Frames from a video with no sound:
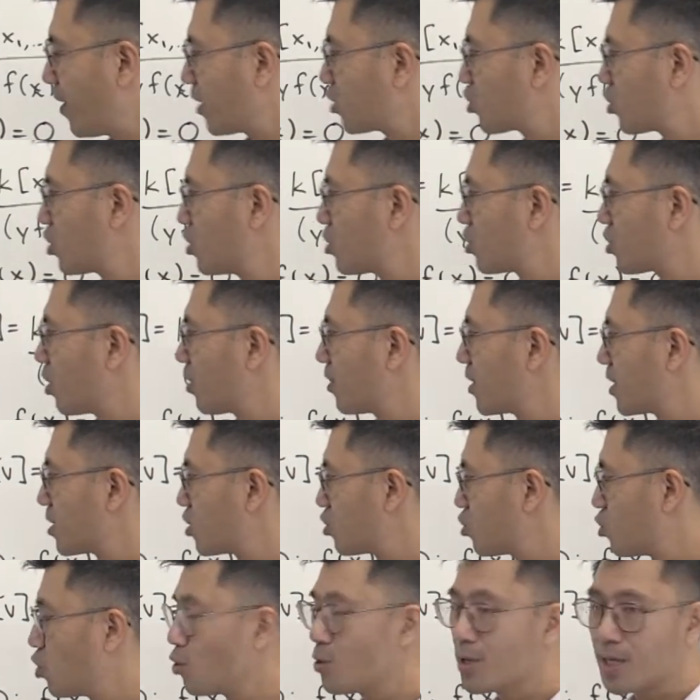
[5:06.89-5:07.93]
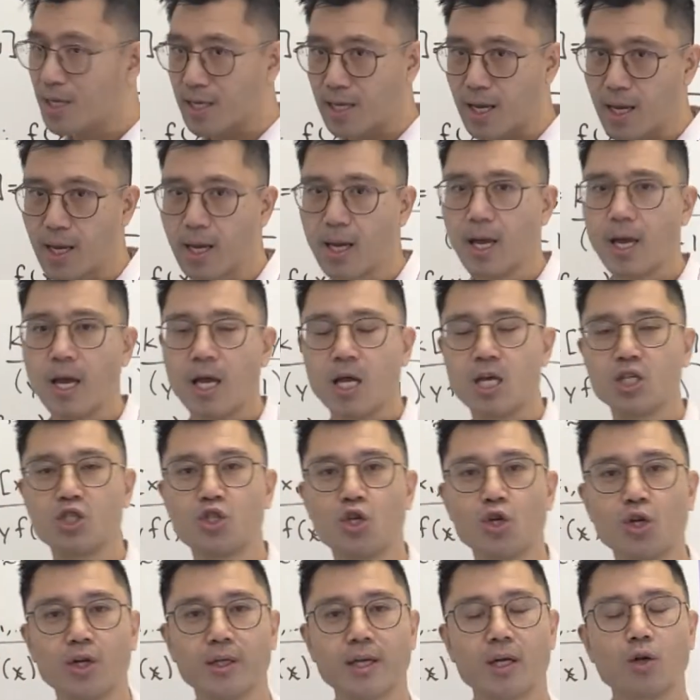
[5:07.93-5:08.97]
functions on this u here is
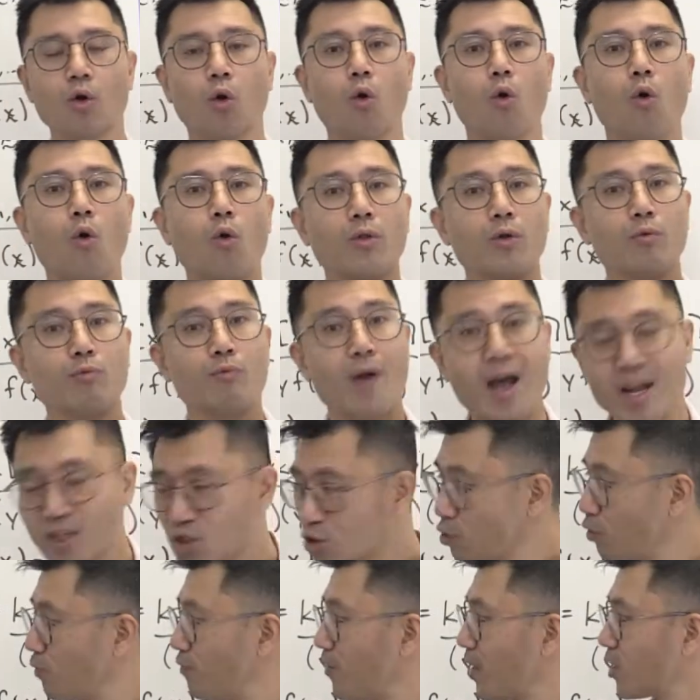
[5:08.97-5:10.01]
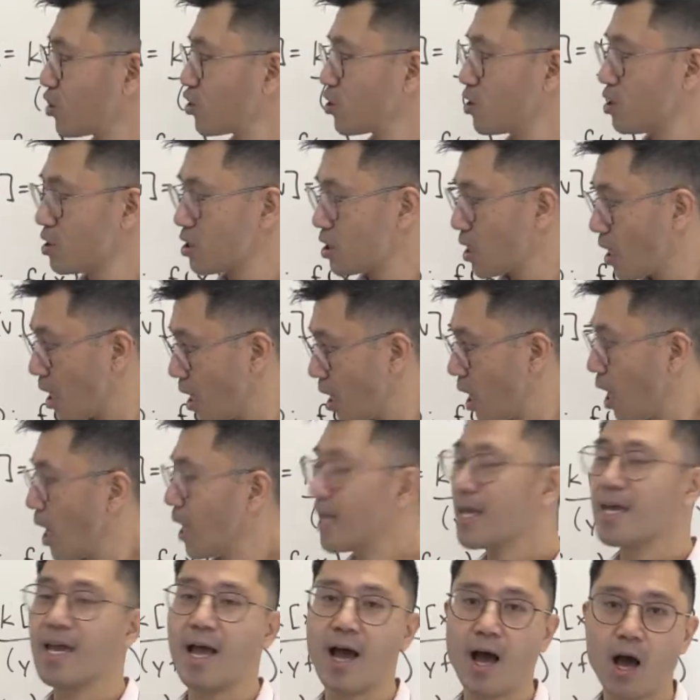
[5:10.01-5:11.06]
you look at all the rational functions
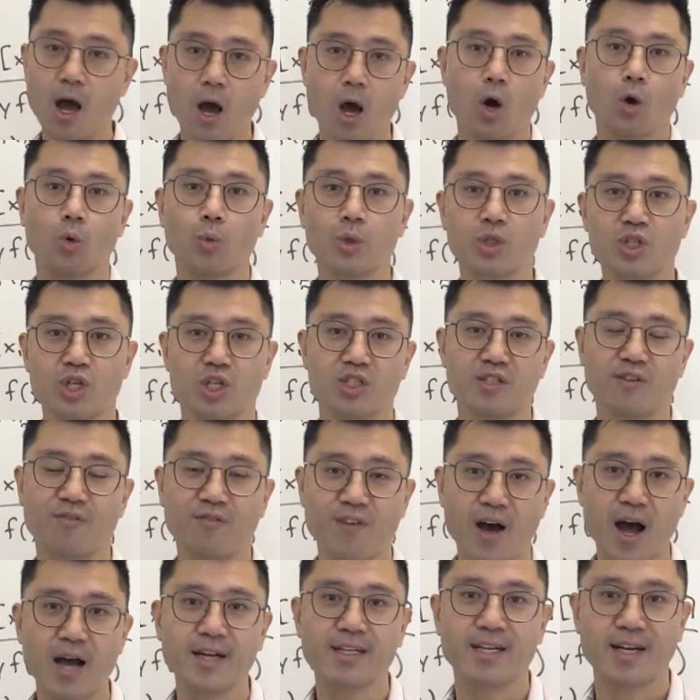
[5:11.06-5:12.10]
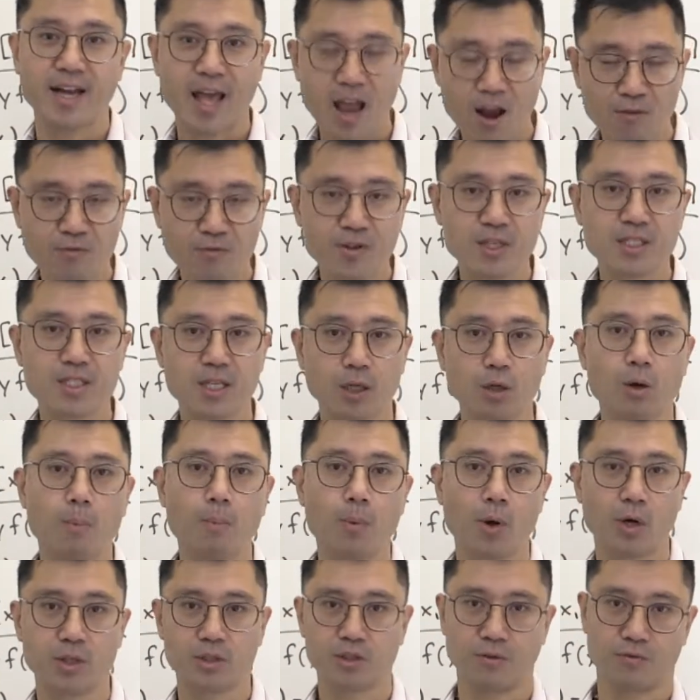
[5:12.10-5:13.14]
here which are defined at every single
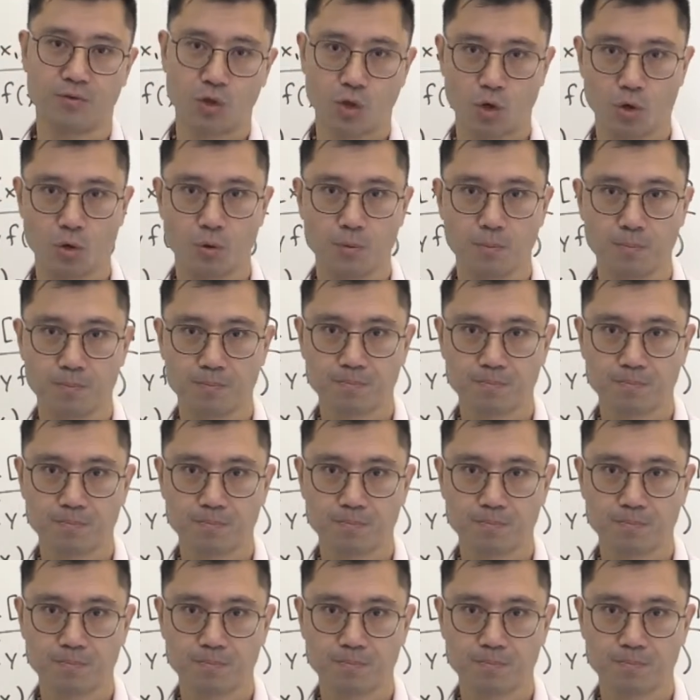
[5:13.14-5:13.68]
point of u.